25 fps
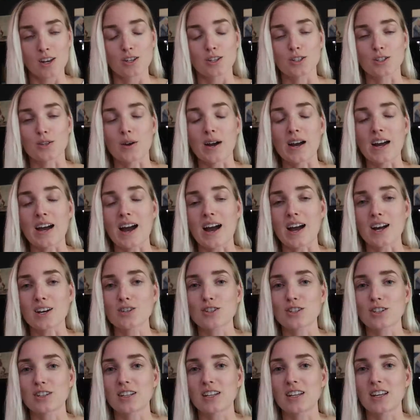So I
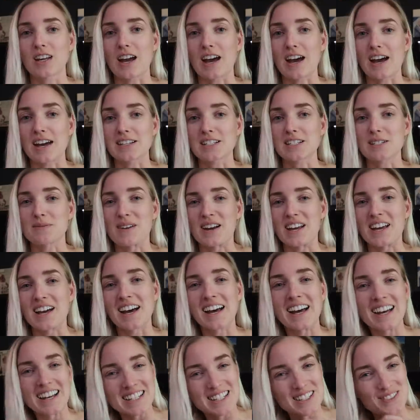actually asked my
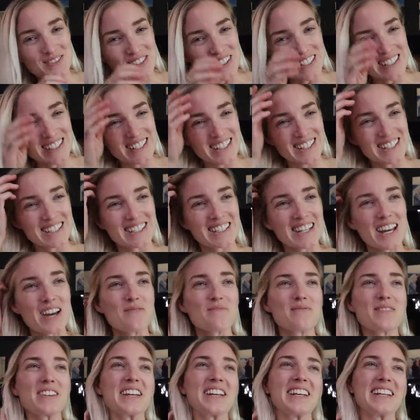husband to
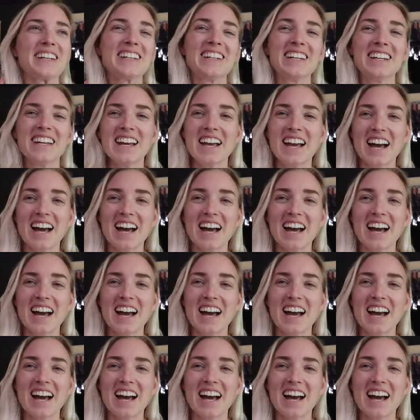step in.